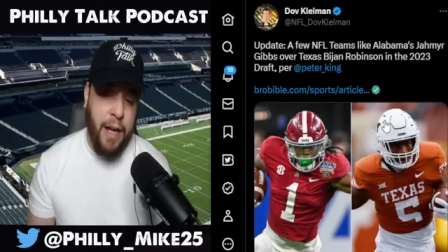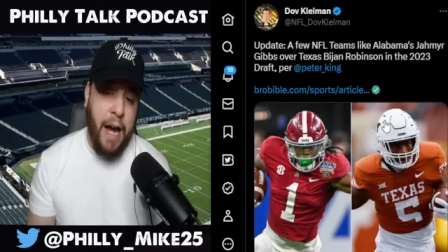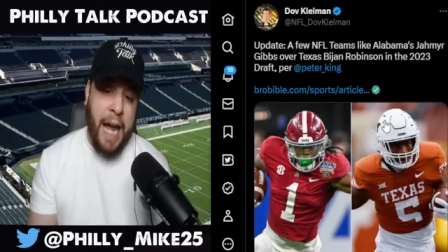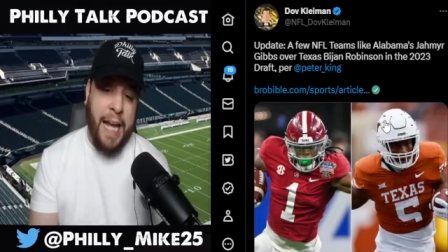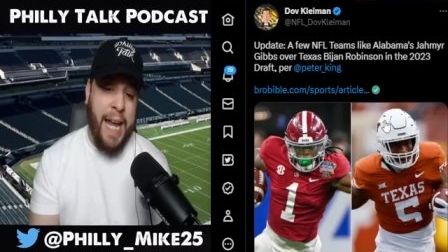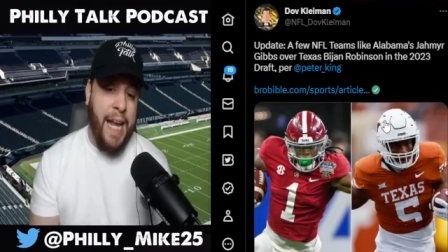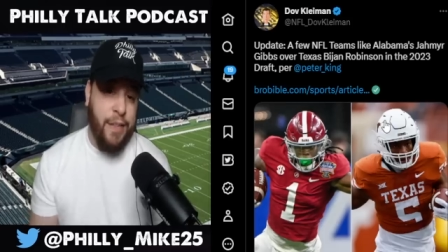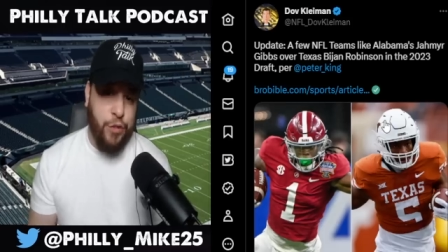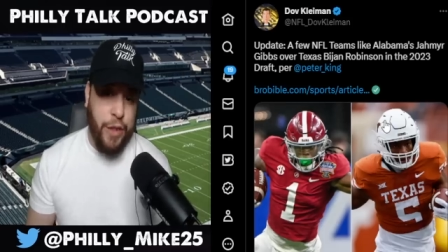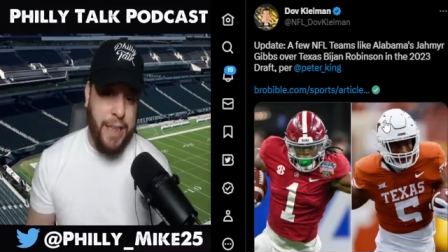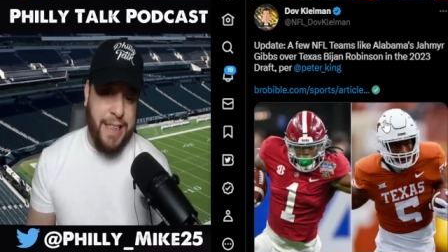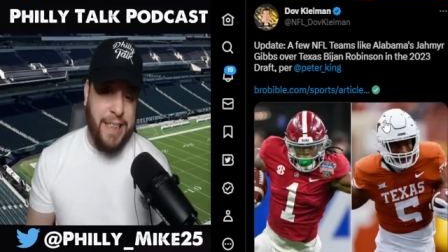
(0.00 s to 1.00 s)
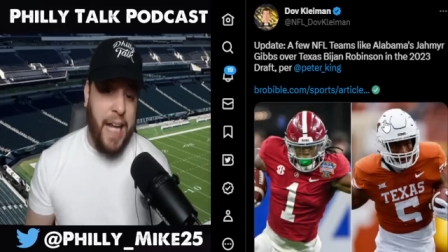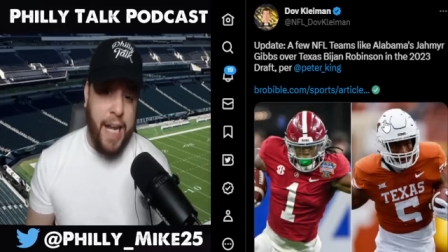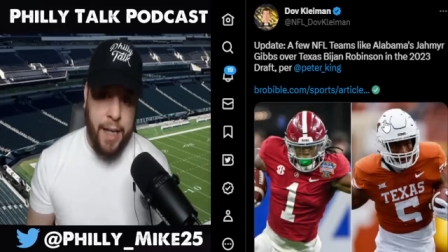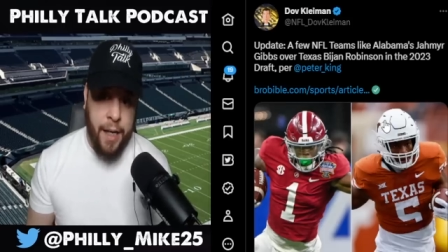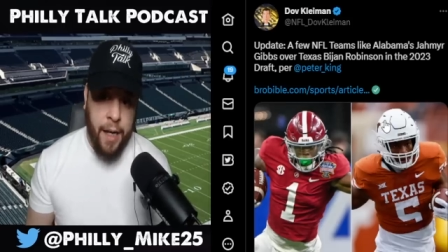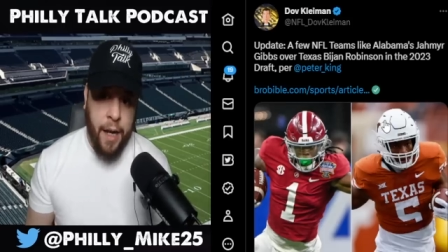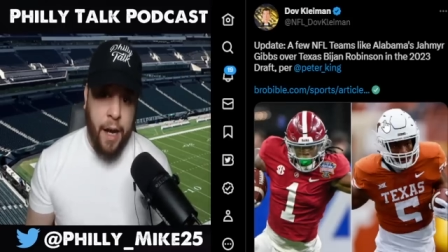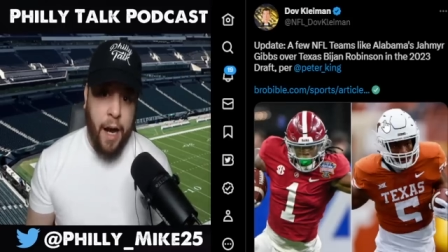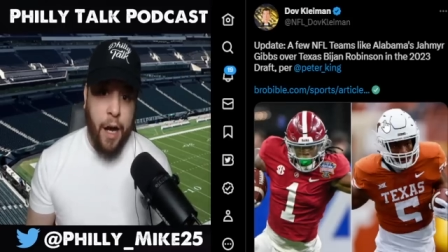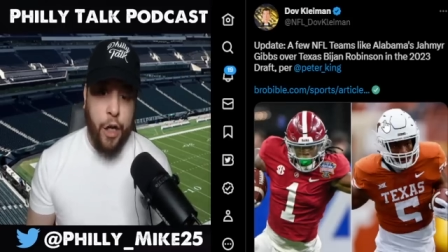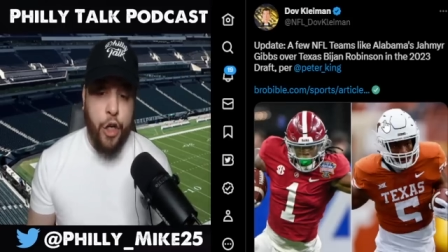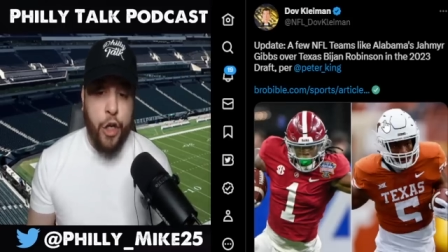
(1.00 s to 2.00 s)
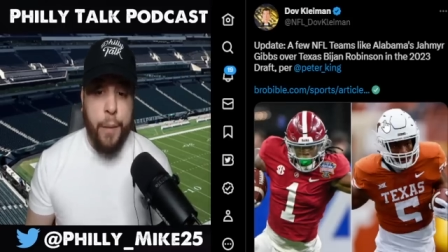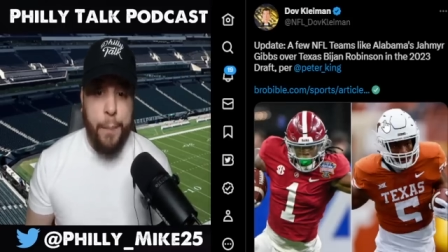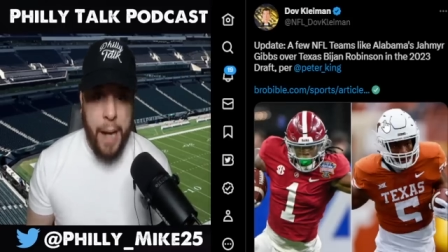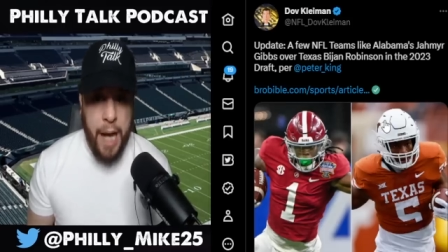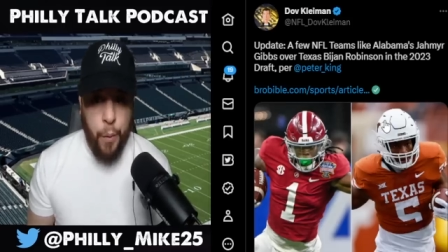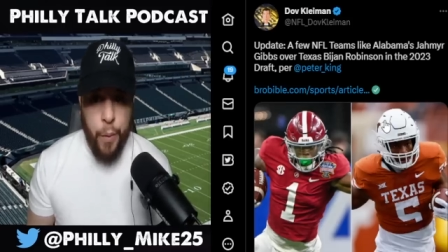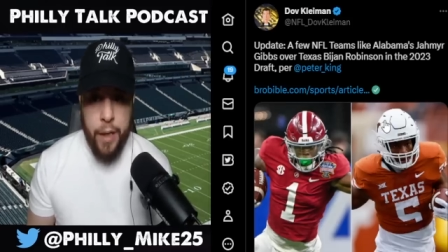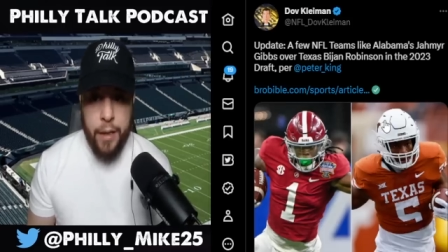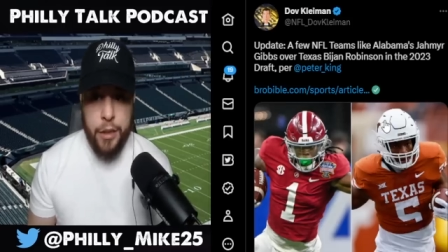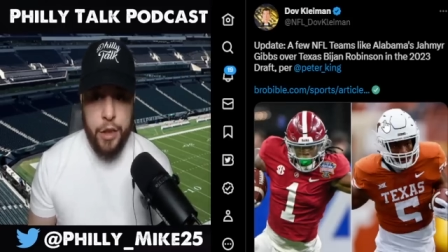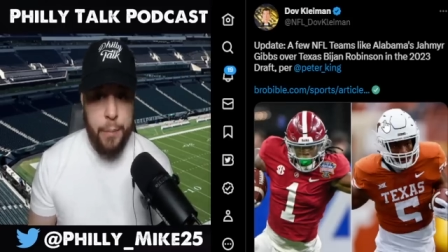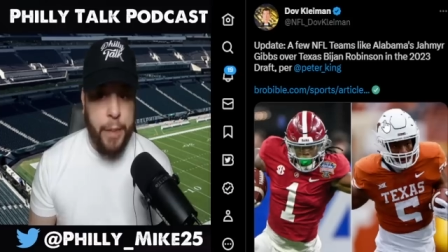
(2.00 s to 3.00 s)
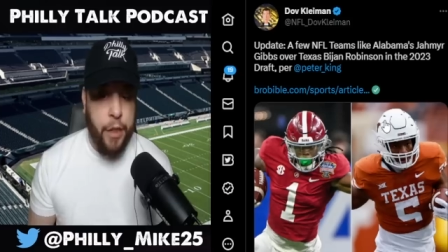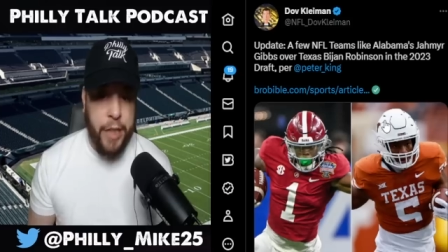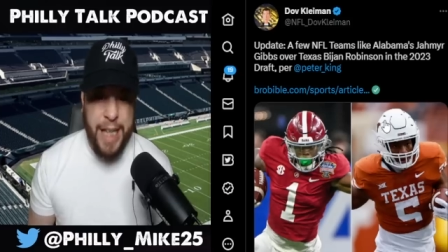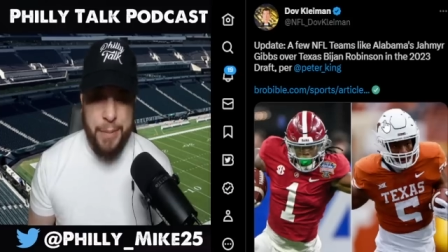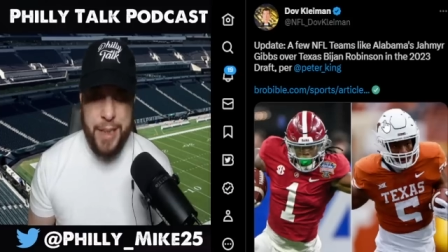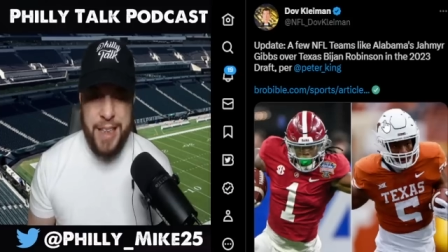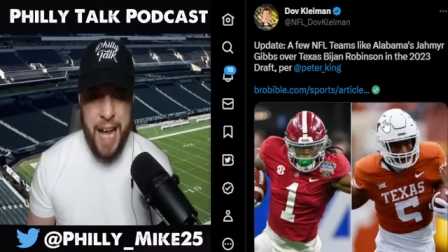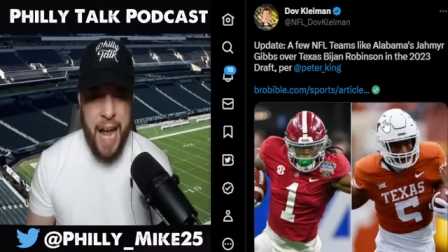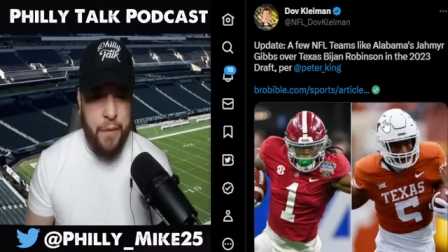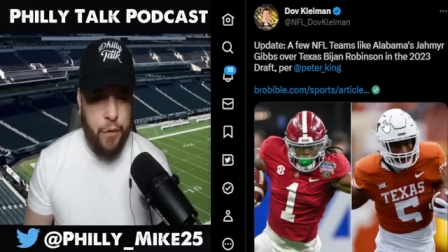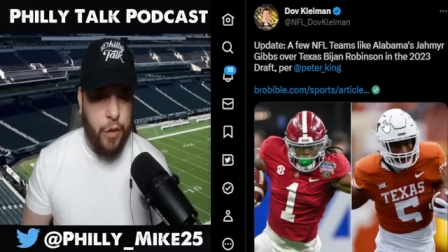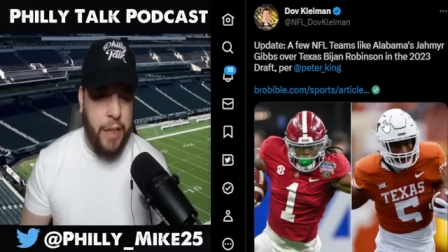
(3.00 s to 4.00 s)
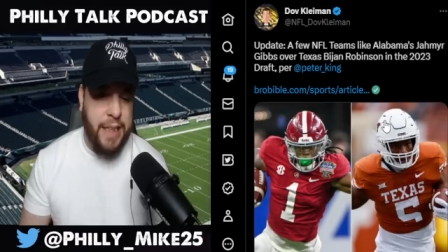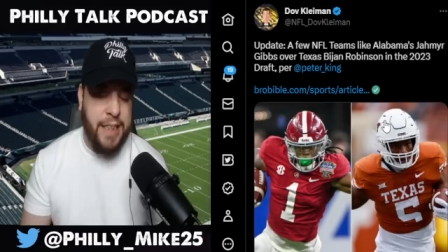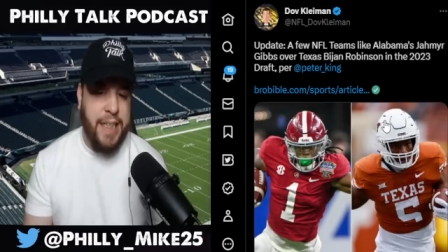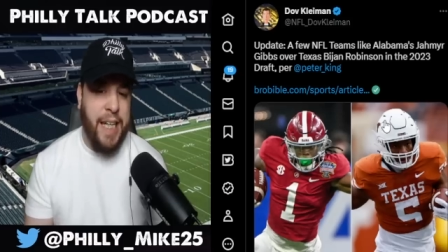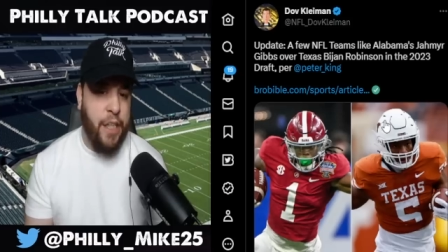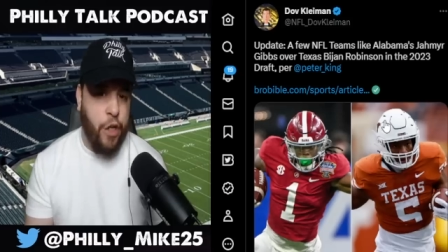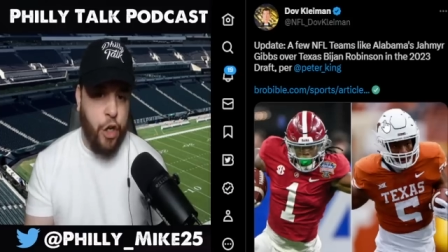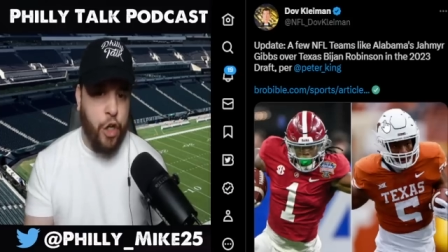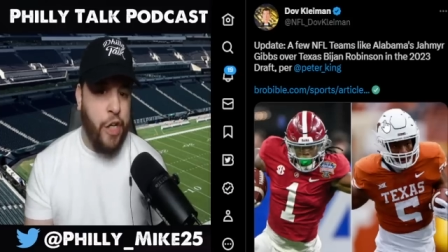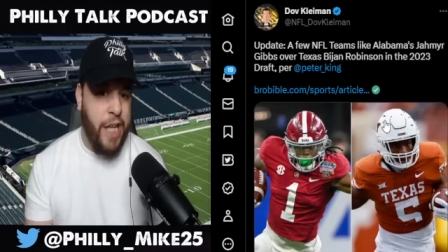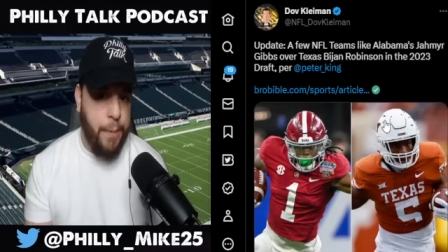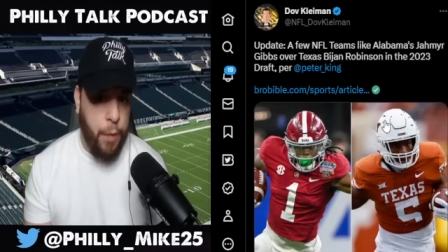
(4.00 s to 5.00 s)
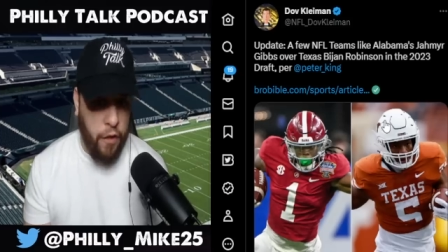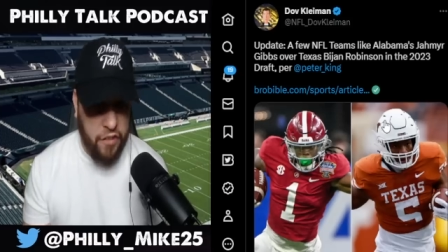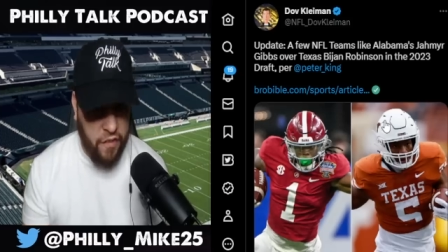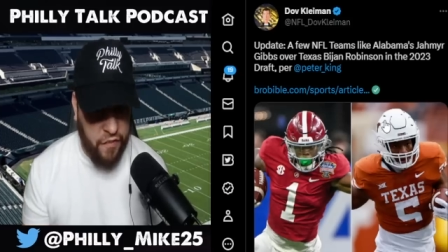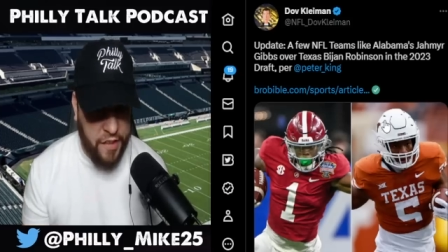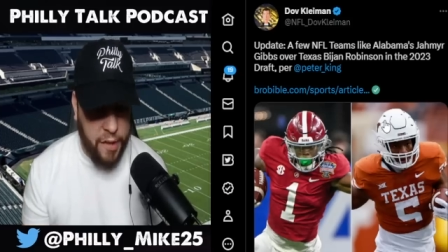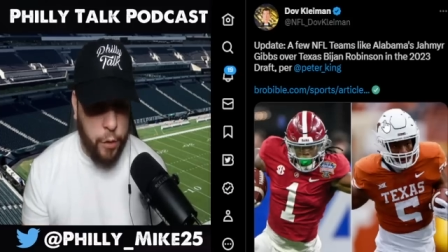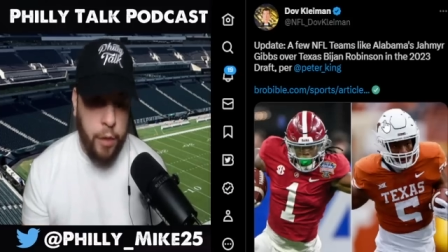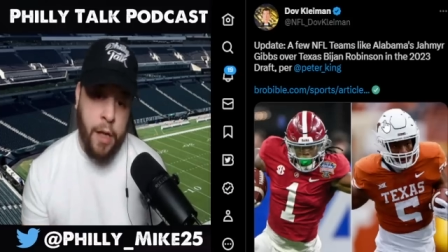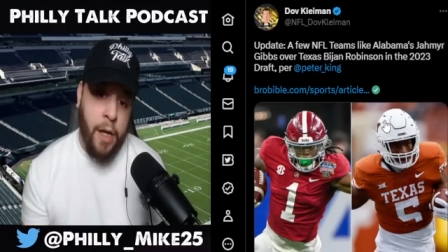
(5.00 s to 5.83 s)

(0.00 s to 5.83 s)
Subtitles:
Now, I can't really say good or bad with Jahmyr Gibbs because I haven't really seen or heard him off the field.